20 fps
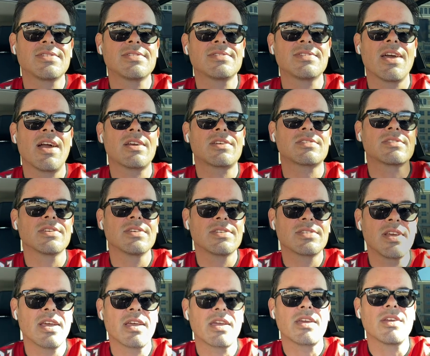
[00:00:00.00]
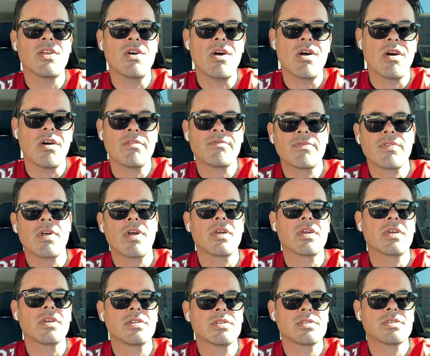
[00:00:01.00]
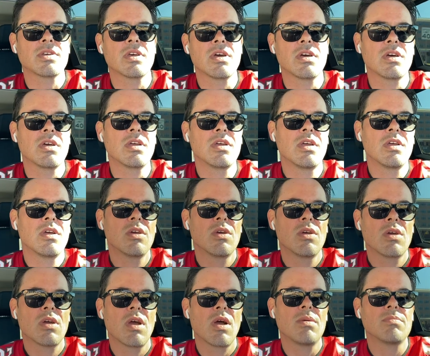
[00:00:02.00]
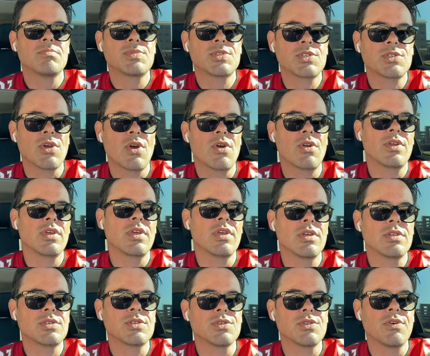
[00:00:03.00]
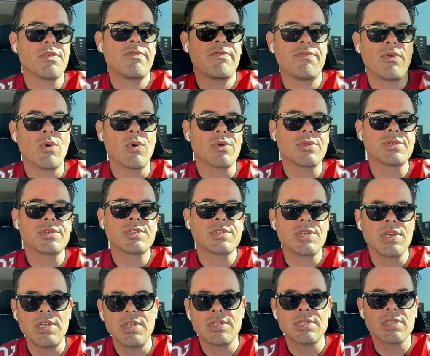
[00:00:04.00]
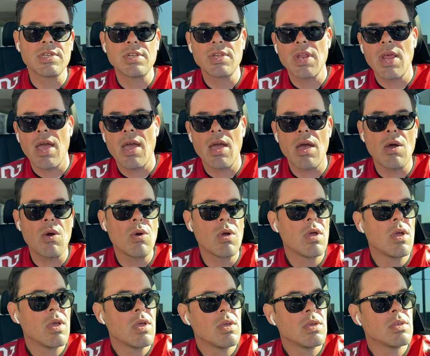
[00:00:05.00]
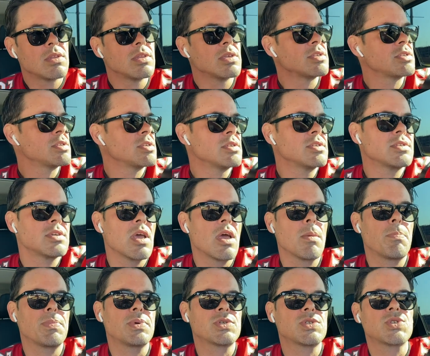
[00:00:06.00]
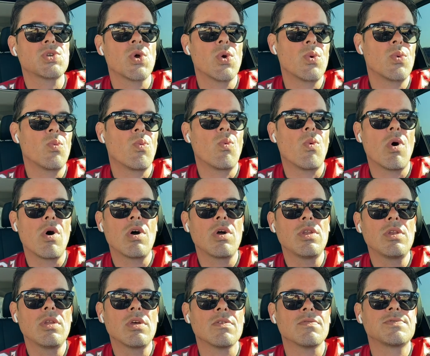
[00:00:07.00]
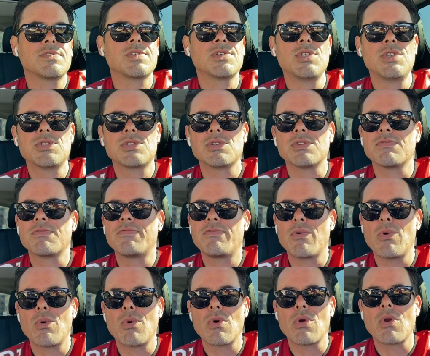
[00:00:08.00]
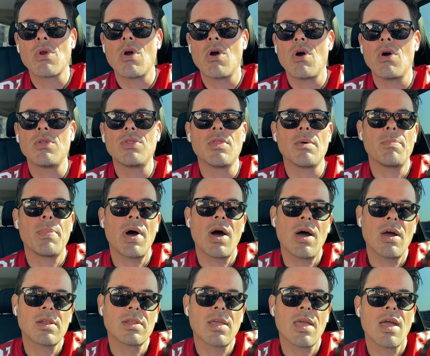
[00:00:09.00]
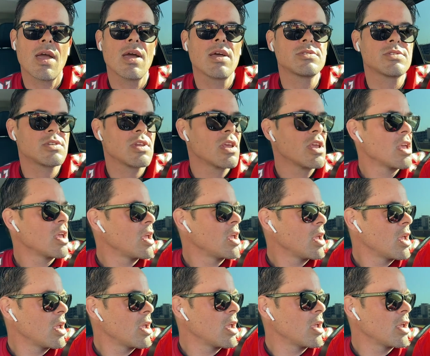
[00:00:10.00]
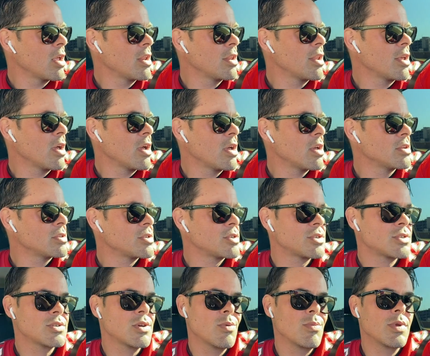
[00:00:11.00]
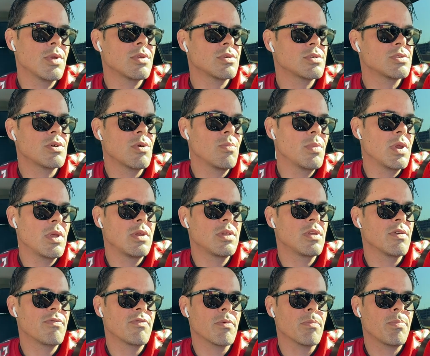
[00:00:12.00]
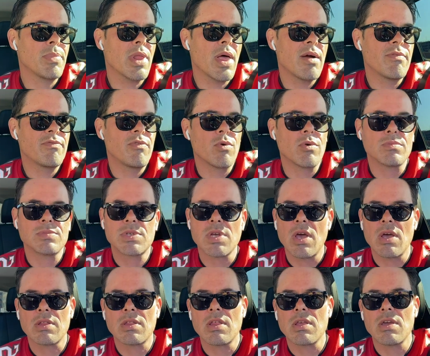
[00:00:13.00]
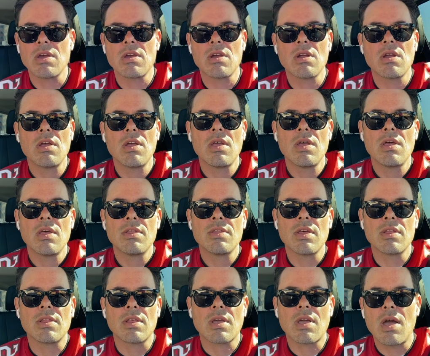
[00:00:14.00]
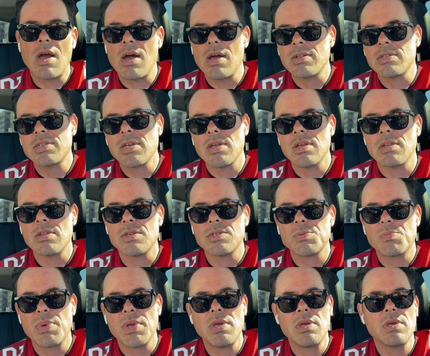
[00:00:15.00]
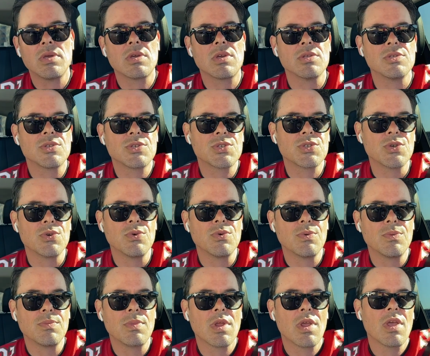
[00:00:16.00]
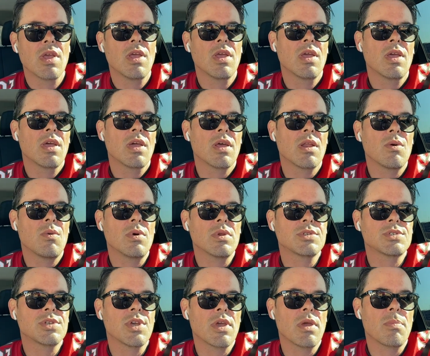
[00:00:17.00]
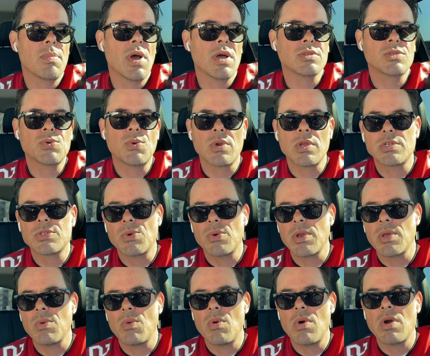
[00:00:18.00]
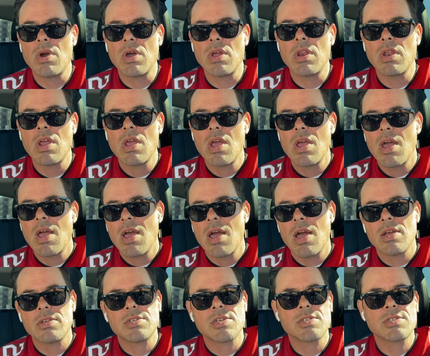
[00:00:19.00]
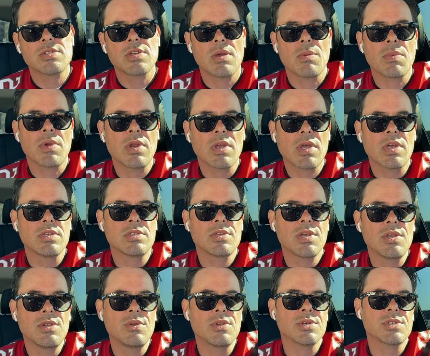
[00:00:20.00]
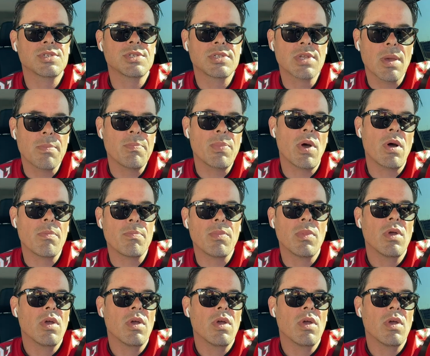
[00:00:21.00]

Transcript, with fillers: is actually taking off. Like it's, uh, I'm starting into the fourth season now. This is episode one of season four on the podcast. And uh, just so many, so many different platforms out there that the content is being consumed. And I want to say about twenty twenty-one, I just, I'm going to continue to step up